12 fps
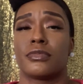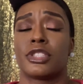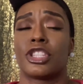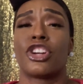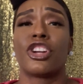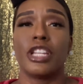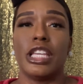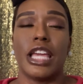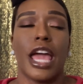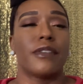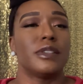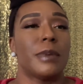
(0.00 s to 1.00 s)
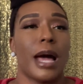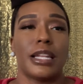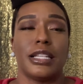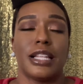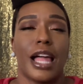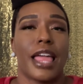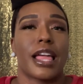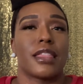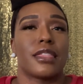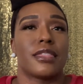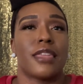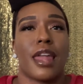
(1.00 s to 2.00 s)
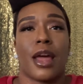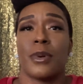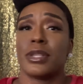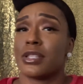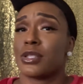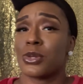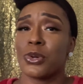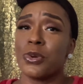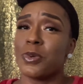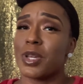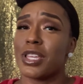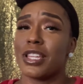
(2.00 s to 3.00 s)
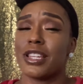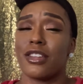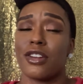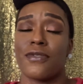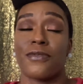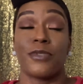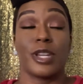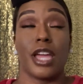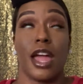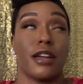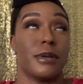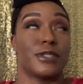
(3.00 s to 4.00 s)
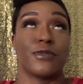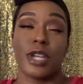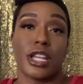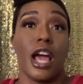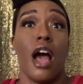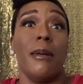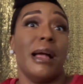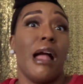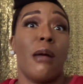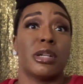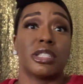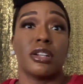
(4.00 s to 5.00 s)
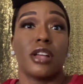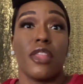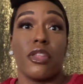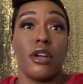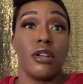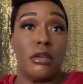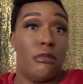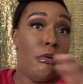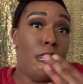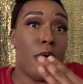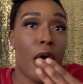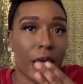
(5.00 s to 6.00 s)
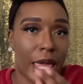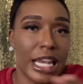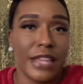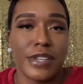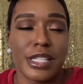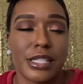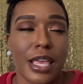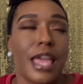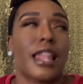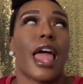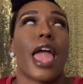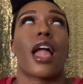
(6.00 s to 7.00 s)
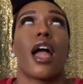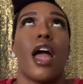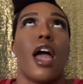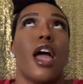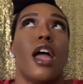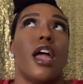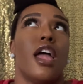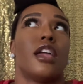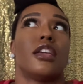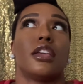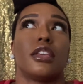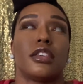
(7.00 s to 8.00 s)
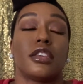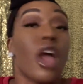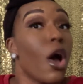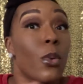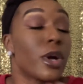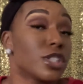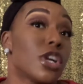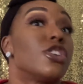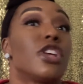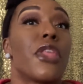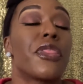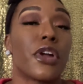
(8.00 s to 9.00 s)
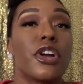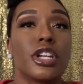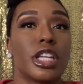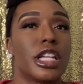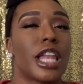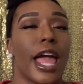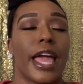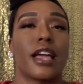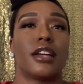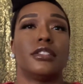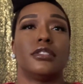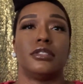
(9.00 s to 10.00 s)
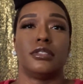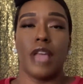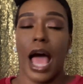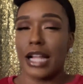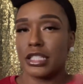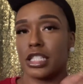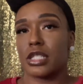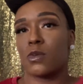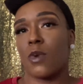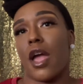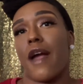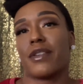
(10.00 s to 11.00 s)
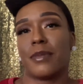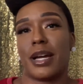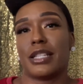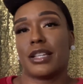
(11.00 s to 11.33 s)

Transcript: 30, everybody like that I went to school with, everybody's freaking out. Oh my God, we're turning 30. Oh, I can't even say it. Like, yo, we're turning 30. Like, I just want everybody to